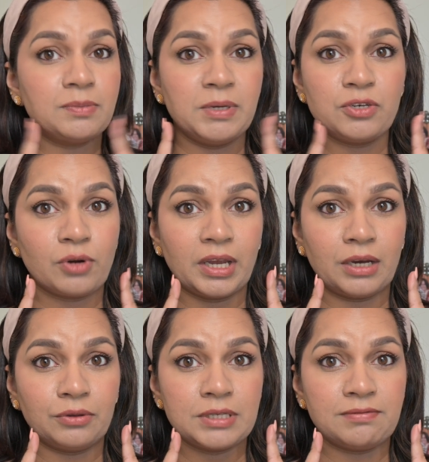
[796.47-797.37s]
been trying
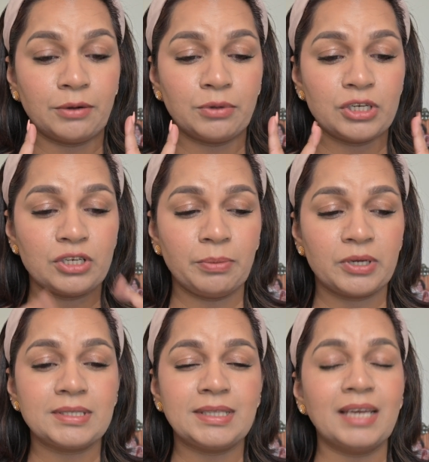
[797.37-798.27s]
out this foundation
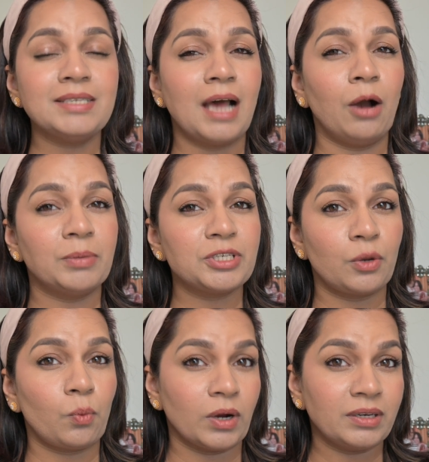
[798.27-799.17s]
because that is how much I
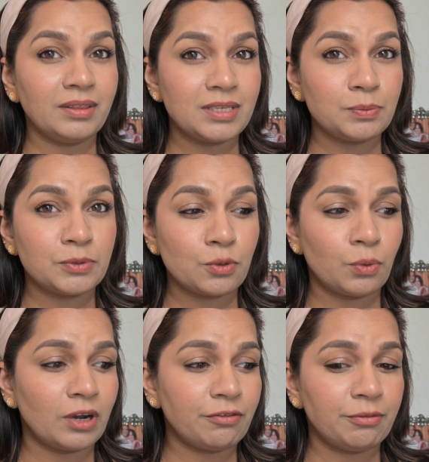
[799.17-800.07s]
wanted this to
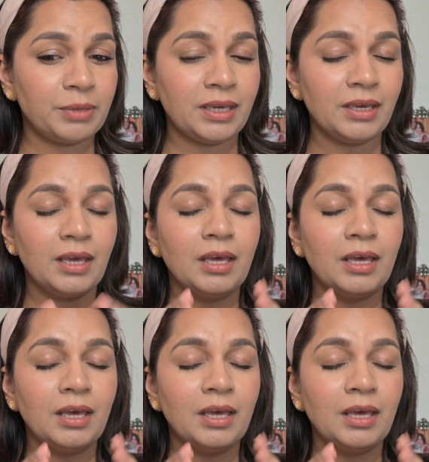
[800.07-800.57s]
work for me.